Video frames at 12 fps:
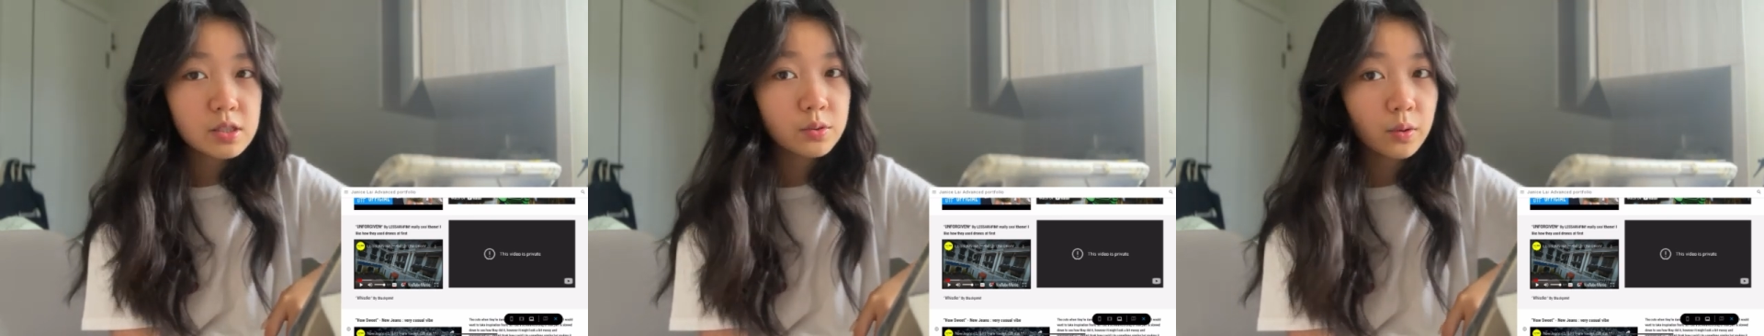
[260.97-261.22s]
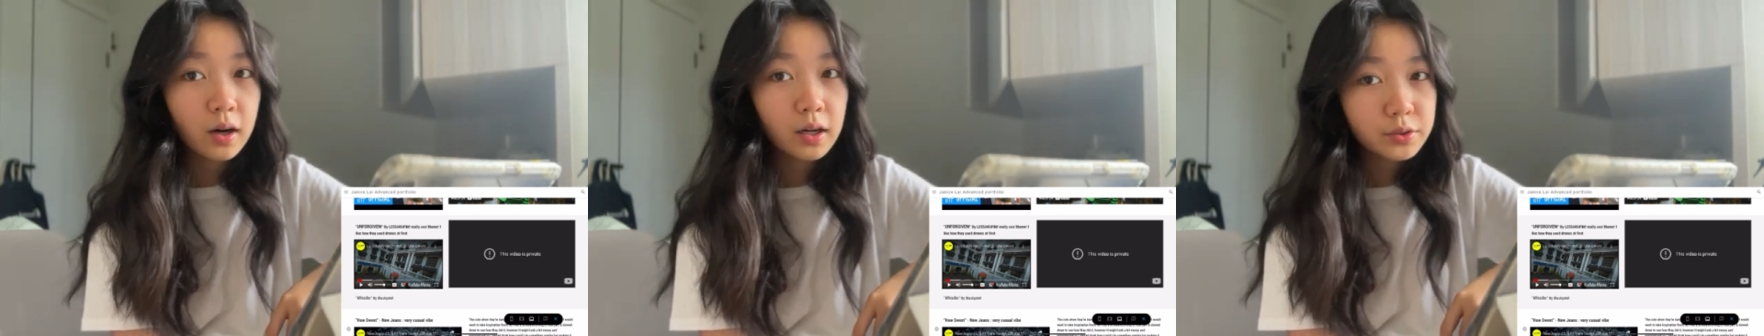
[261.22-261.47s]
to
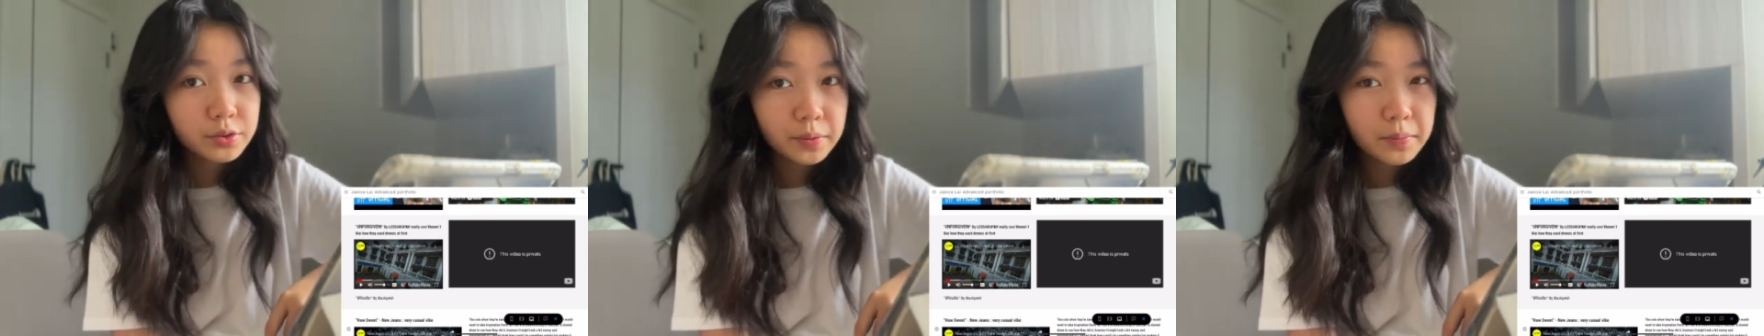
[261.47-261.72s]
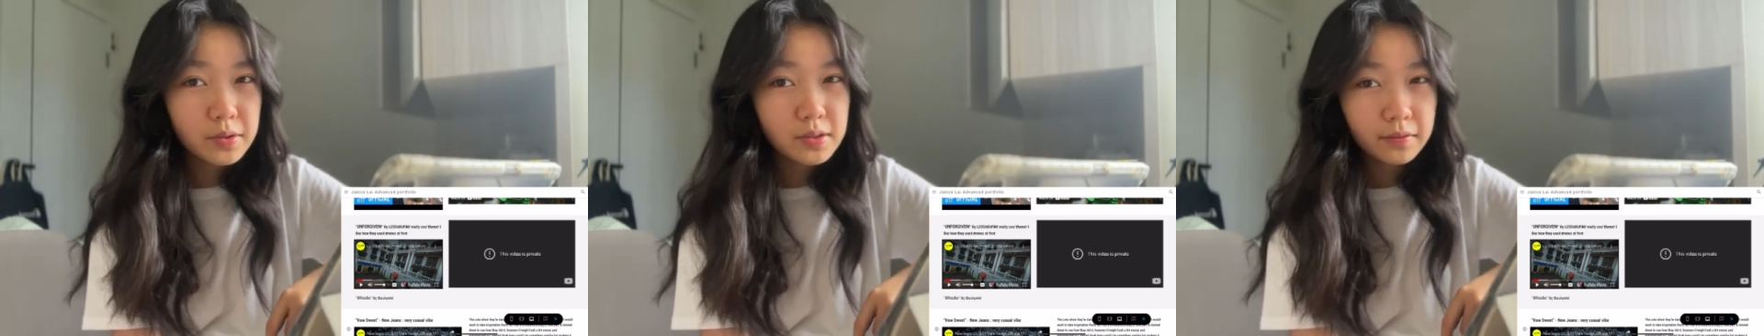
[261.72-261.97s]
100
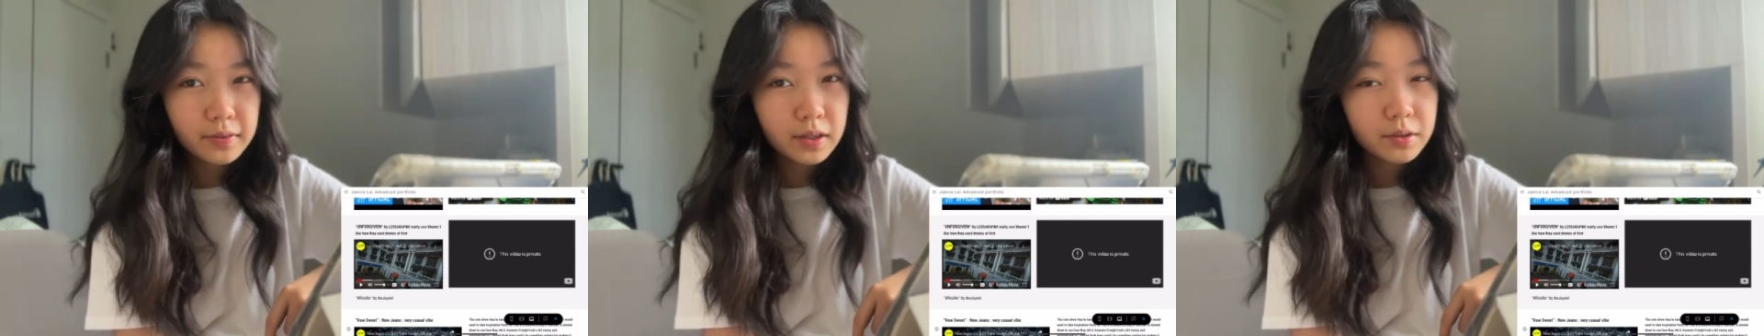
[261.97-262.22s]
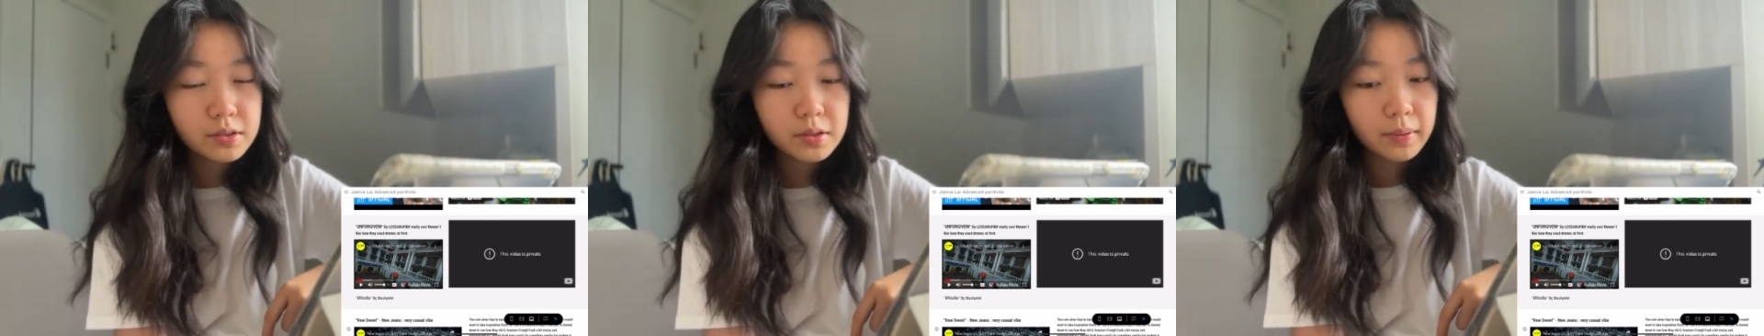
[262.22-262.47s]
music
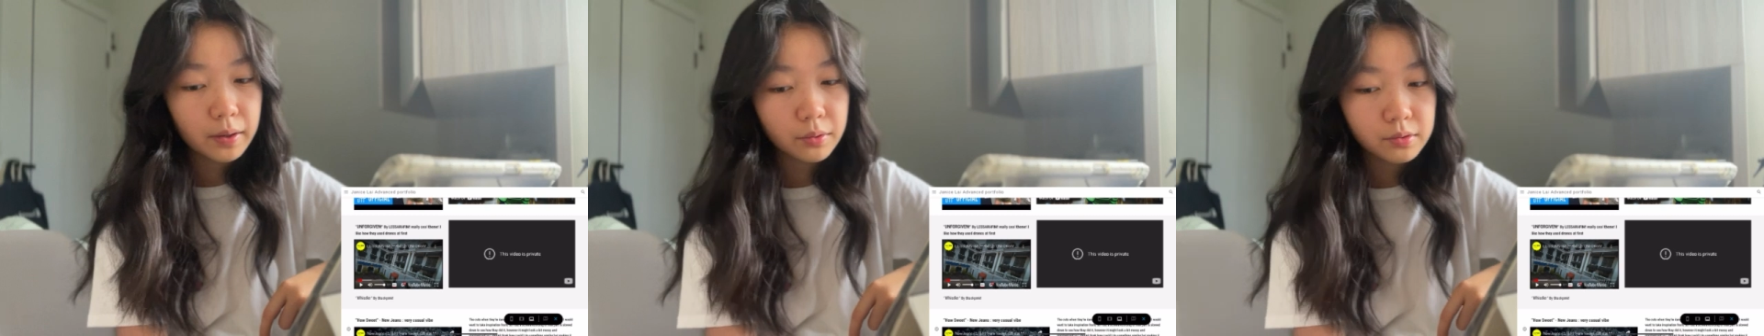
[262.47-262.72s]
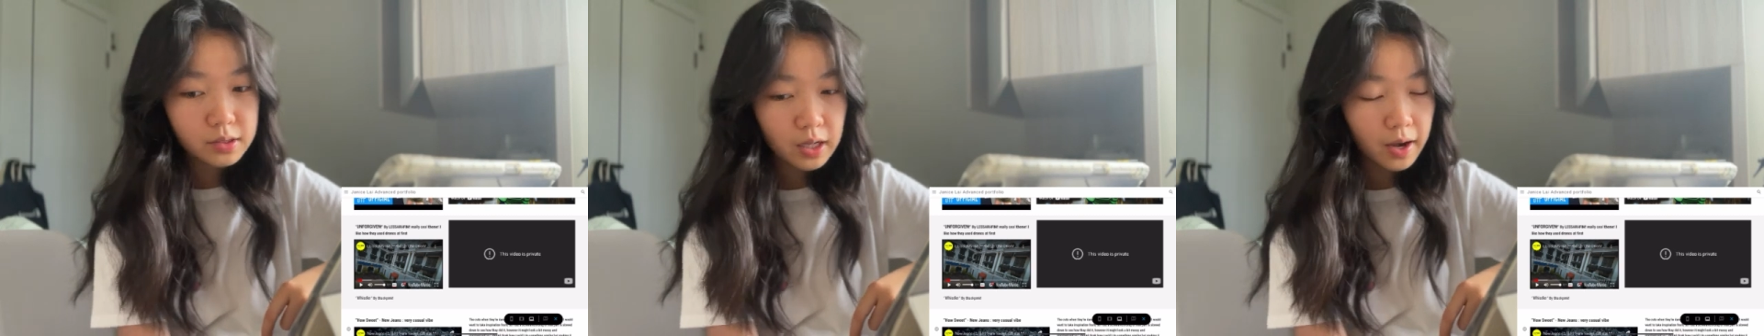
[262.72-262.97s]
videos in my
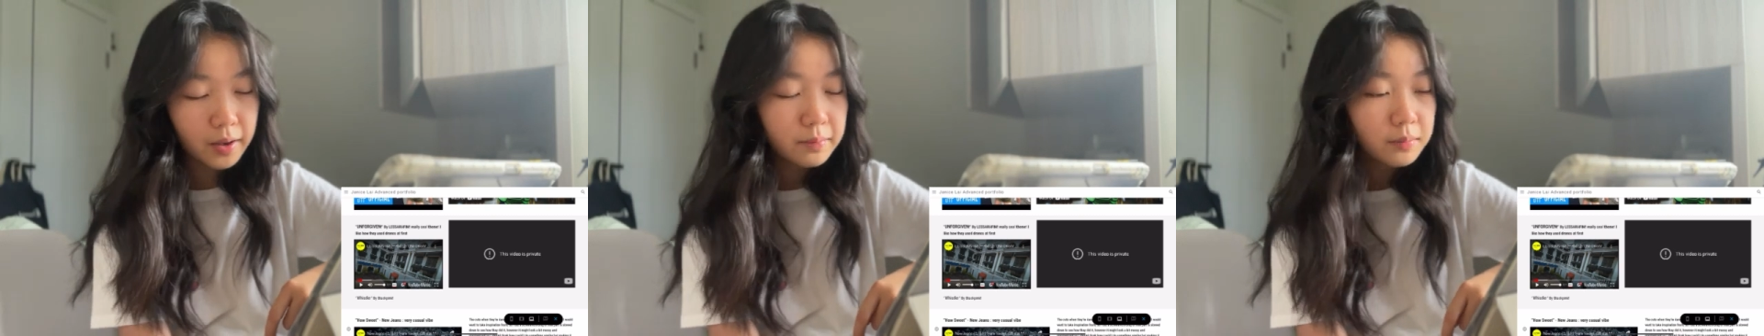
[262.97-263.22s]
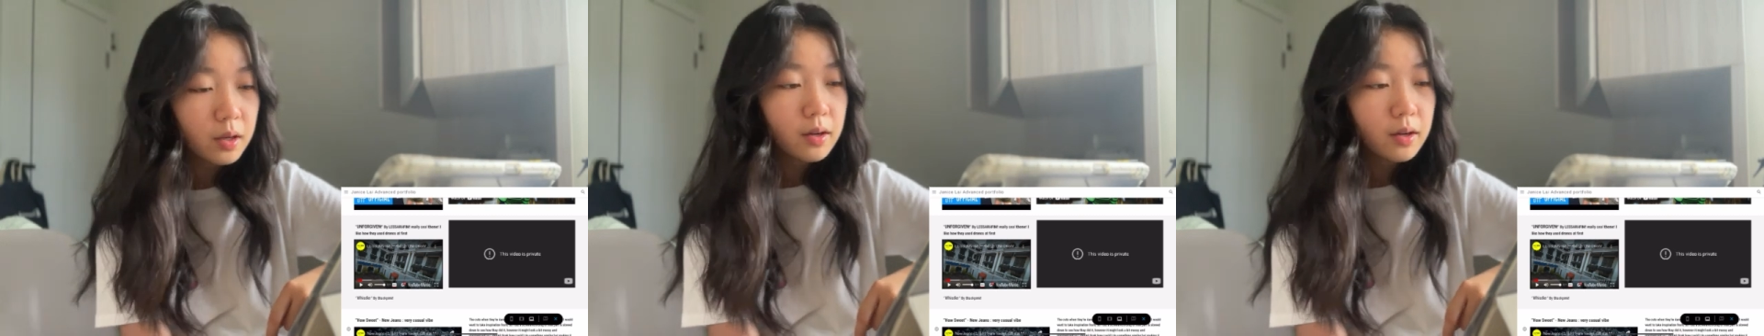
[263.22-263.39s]
own time.